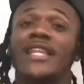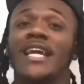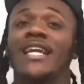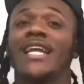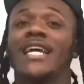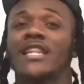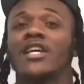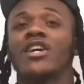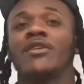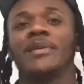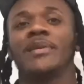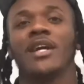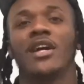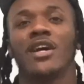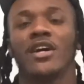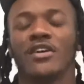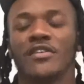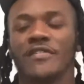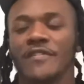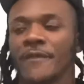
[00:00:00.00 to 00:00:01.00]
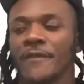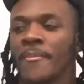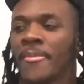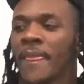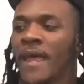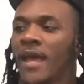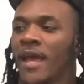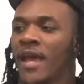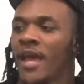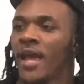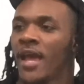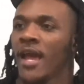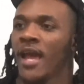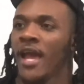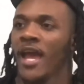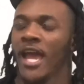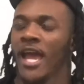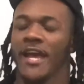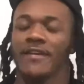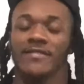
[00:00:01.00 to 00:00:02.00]
thing that threw me off,
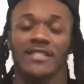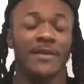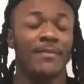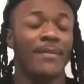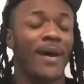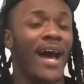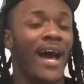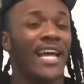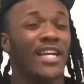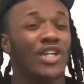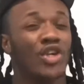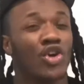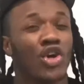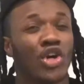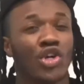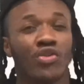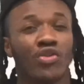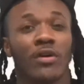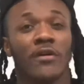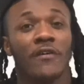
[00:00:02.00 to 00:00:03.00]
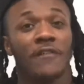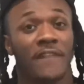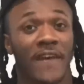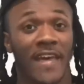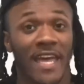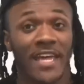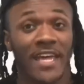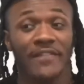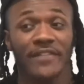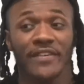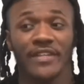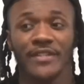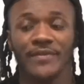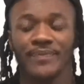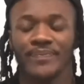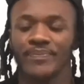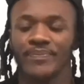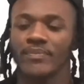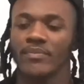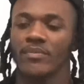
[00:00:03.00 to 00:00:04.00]
if somebody doing you a
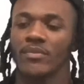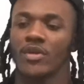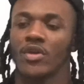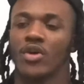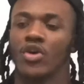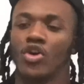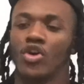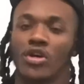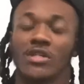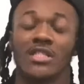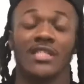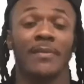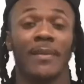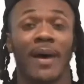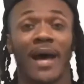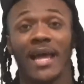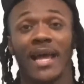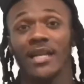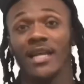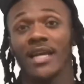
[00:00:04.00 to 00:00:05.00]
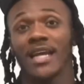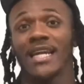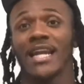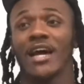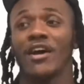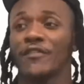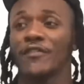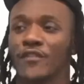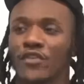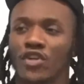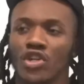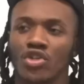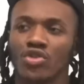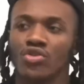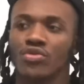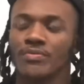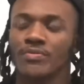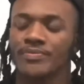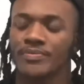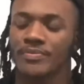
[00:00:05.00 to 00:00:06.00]
favor or somebody looking out for
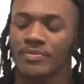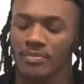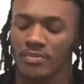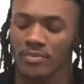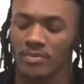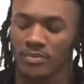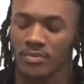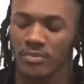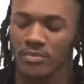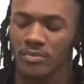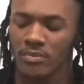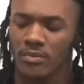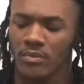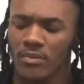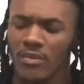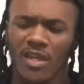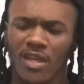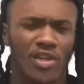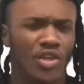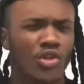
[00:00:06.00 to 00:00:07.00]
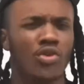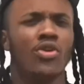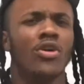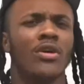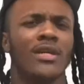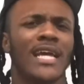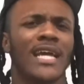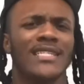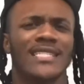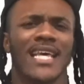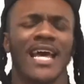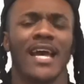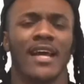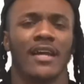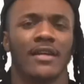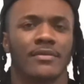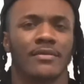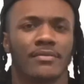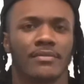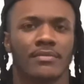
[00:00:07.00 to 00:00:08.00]
you, you on their
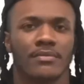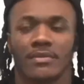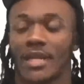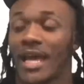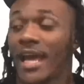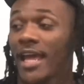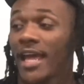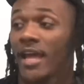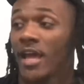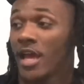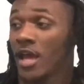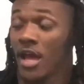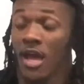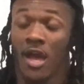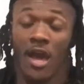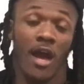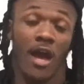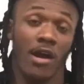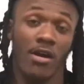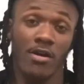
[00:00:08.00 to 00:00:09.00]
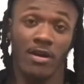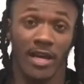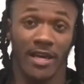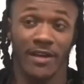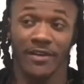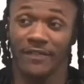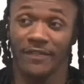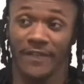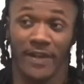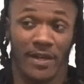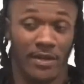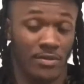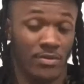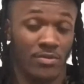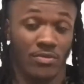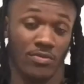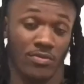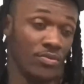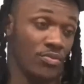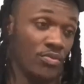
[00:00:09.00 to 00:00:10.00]
time. Like, I don't give a
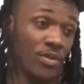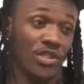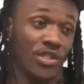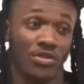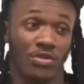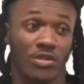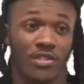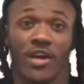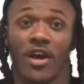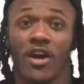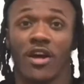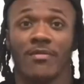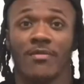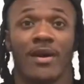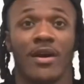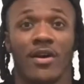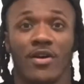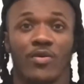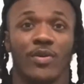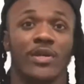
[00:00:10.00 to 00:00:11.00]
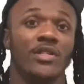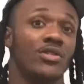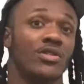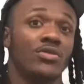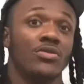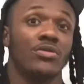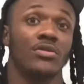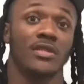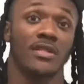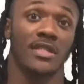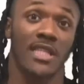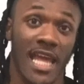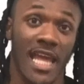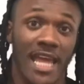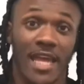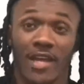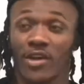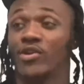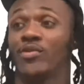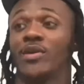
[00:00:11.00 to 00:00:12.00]
fuck what you talking about, what you
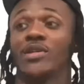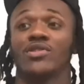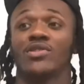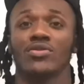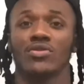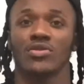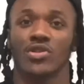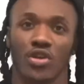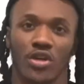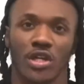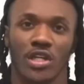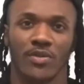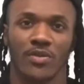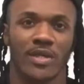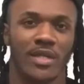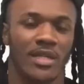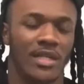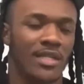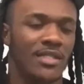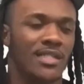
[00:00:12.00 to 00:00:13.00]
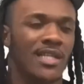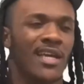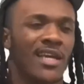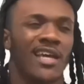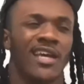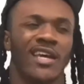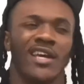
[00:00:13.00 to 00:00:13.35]
think, or what you thought it was